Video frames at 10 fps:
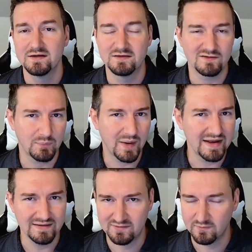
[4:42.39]

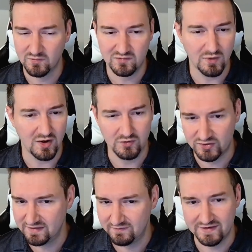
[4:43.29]
Despite some
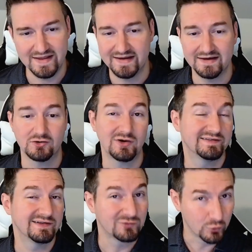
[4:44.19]
smaller dividend
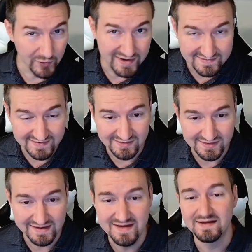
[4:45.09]
increases
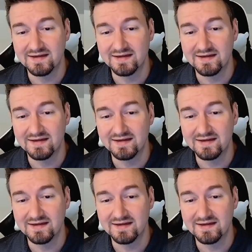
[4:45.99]
recently,